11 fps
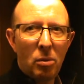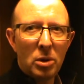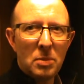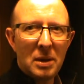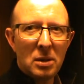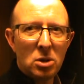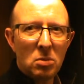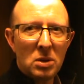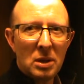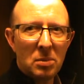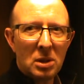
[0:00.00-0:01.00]
Which meant that she
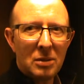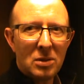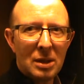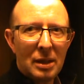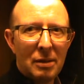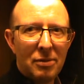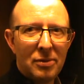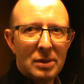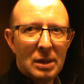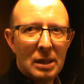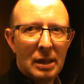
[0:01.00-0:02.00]
was able to give us a
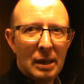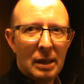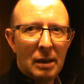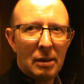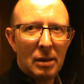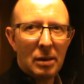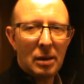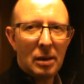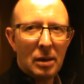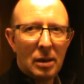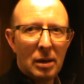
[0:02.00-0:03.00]
lift
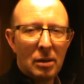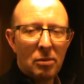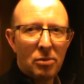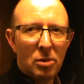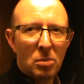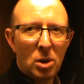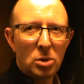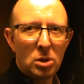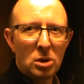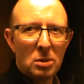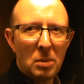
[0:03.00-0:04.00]
from
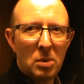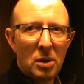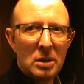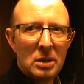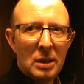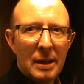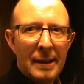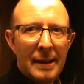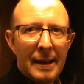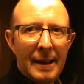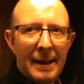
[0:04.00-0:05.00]
London to my brother's.
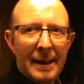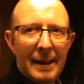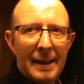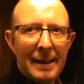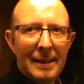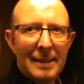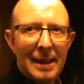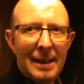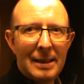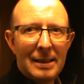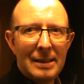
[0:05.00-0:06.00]

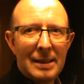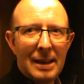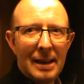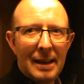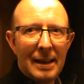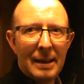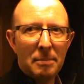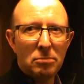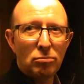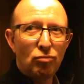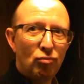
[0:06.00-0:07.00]
Then
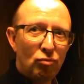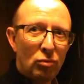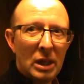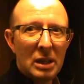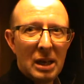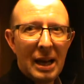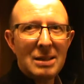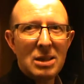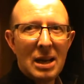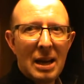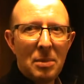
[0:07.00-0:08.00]
we had a
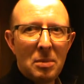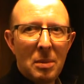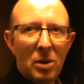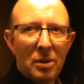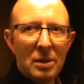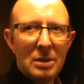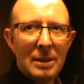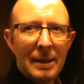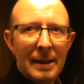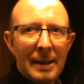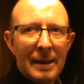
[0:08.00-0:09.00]
nice time at my
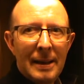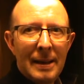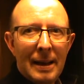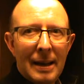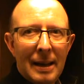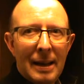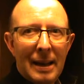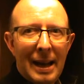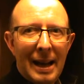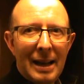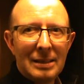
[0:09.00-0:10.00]
brother's,
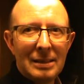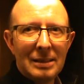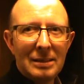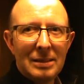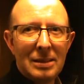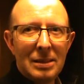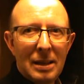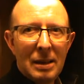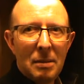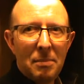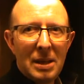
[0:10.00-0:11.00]
and
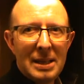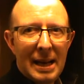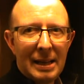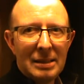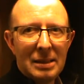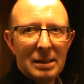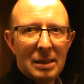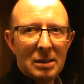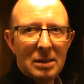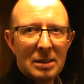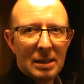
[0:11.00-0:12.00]
my dad
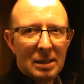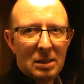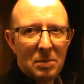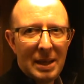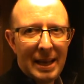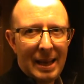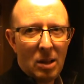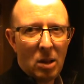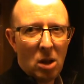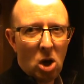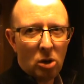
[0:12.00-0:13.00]
decided to be
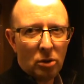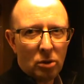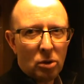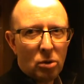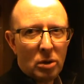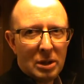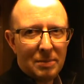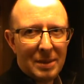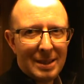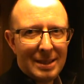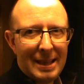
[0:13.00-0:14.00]
ill on
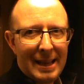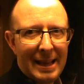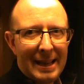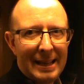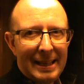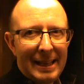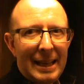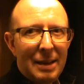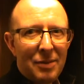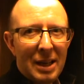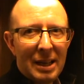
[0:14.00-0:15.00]
Christmas Day
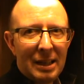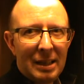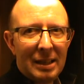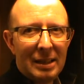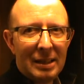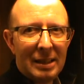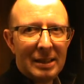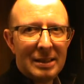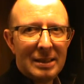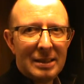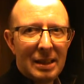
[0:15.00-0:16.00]
evening.
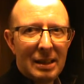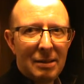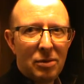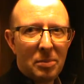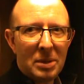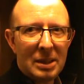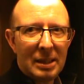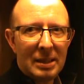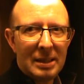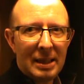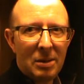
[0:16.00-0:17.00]
Yes, vomiting
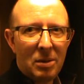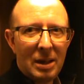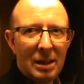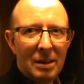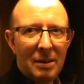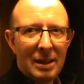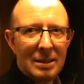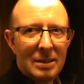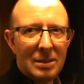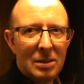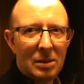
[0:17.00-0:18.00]
and diarrhea
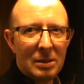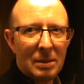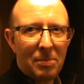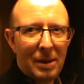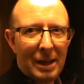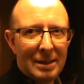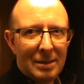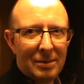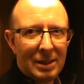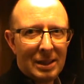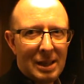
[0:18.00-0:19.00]
is not a
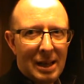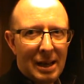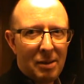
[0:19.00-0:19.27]
pleasant thing to